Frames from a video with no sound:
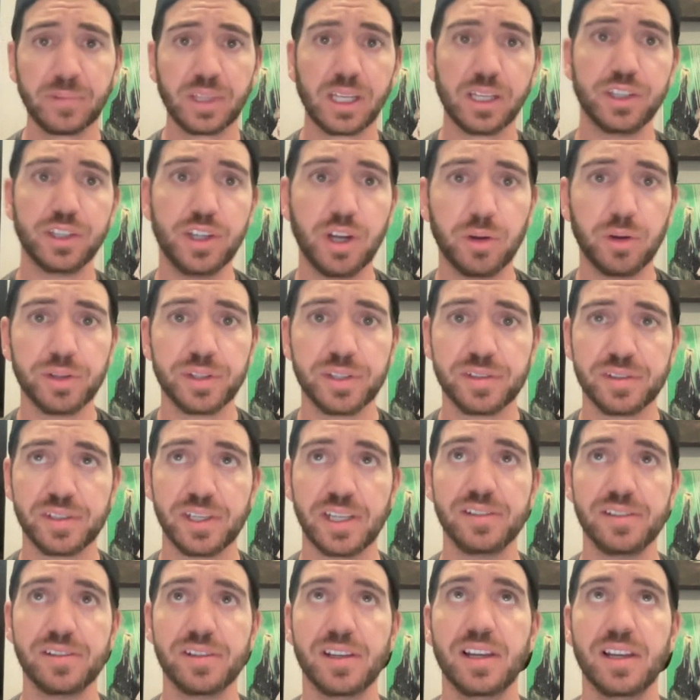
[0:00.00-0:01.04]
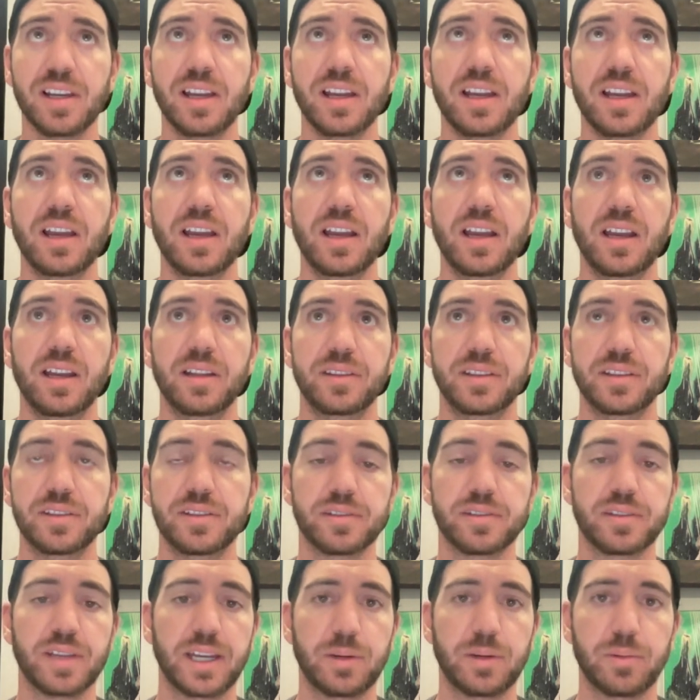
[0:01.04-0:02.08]
you know what this is? This
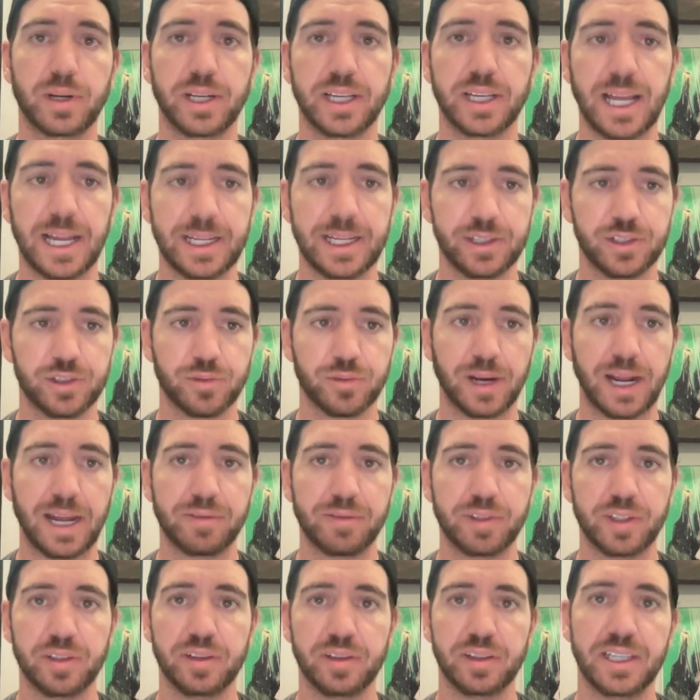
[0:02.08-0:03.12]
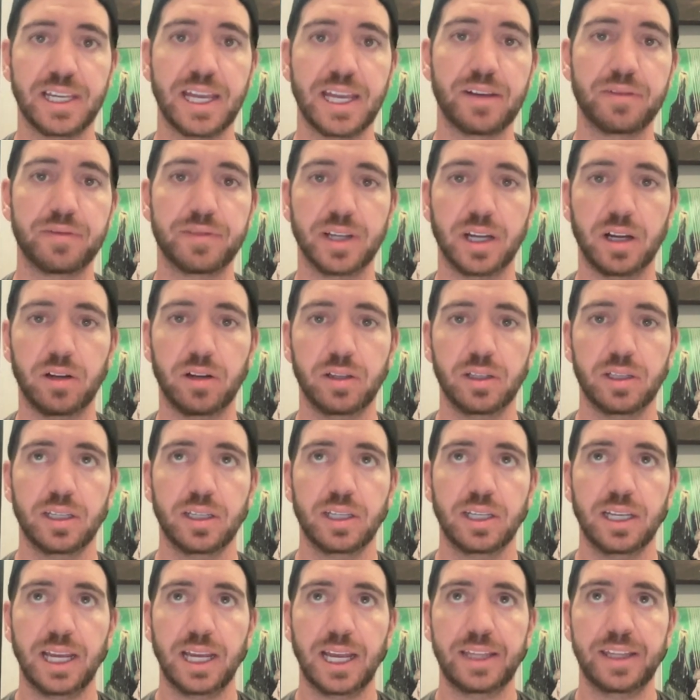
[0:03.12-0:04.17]
is like when a guy gets drafted in the NFL
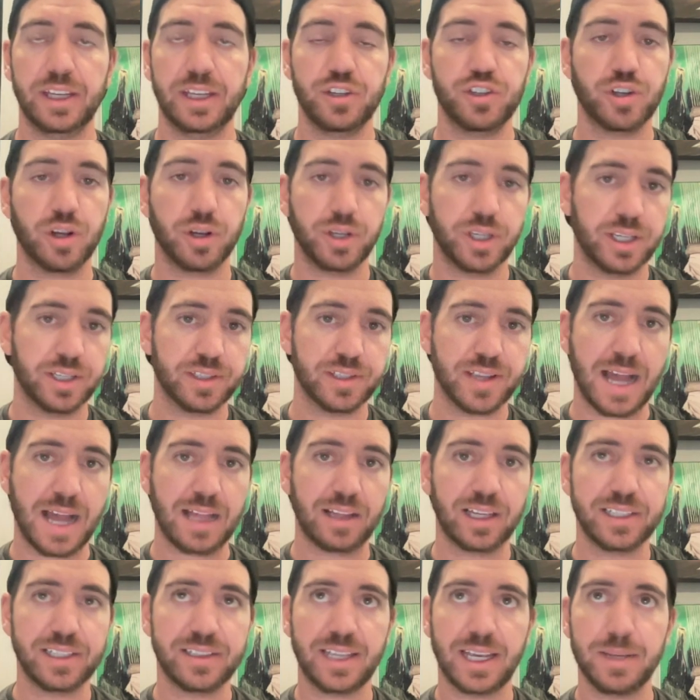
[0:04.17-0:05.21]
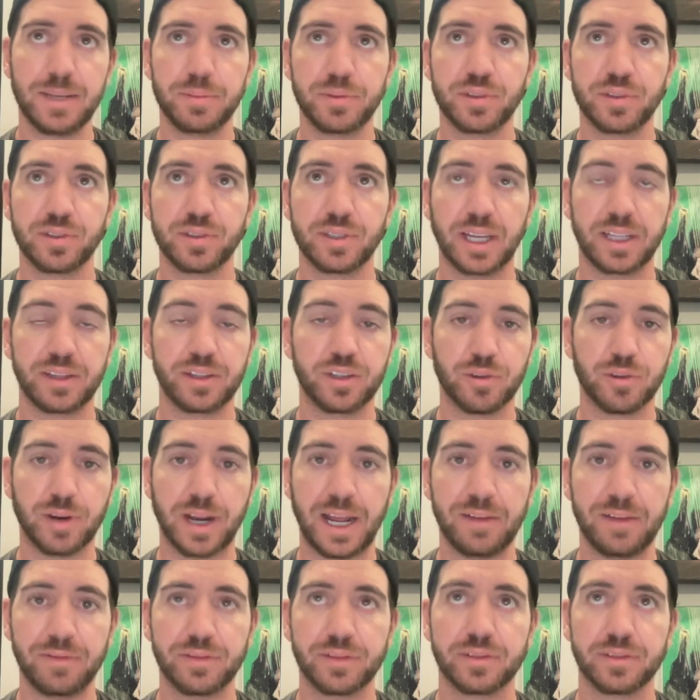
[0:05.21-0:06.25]
and they show you his highlight tapes at the
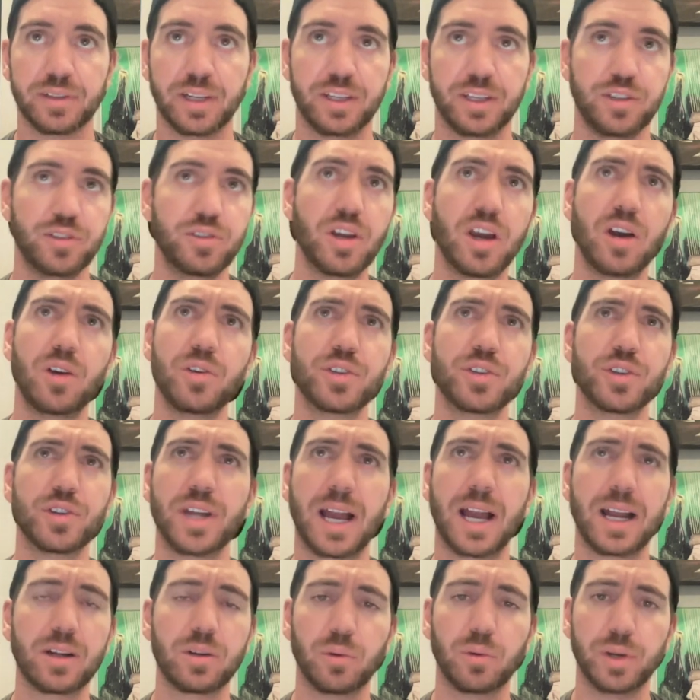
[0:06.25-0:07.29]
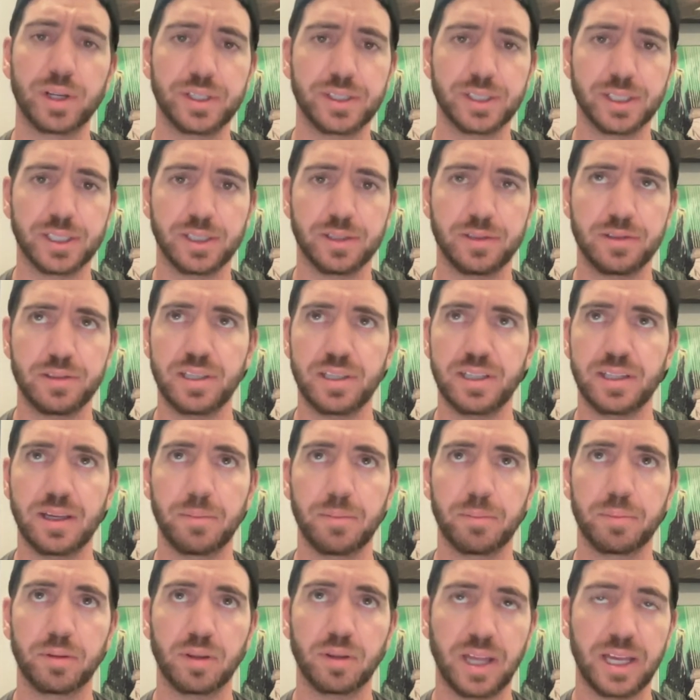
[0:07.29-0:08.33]
draft, and you know you're not going to see
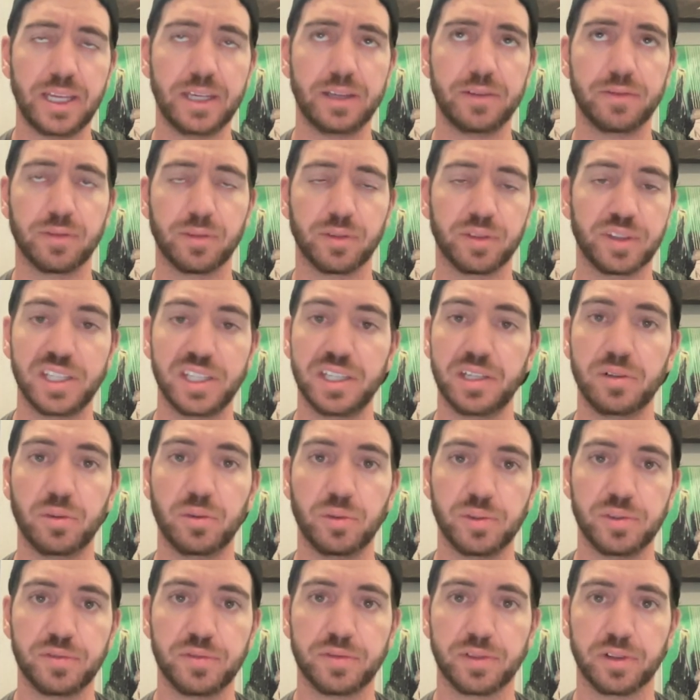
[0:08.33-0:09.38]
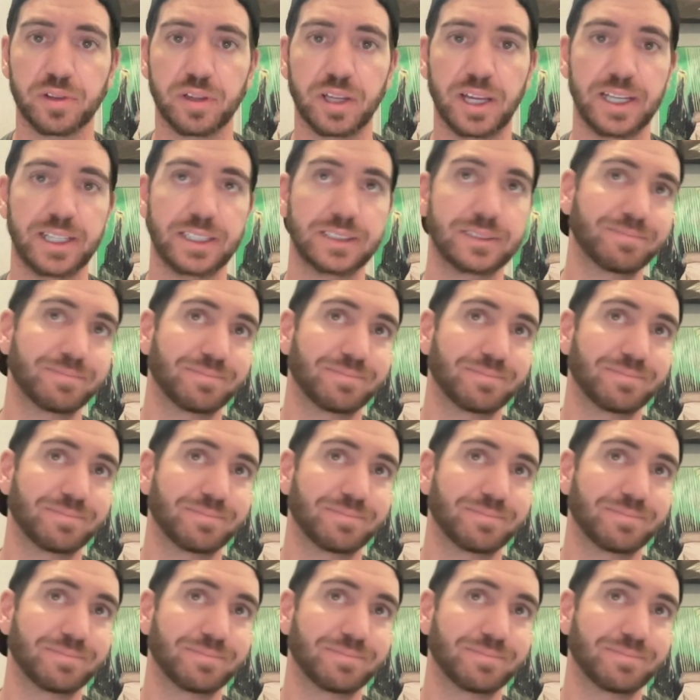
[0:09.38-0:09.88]
them play for the Eagles for like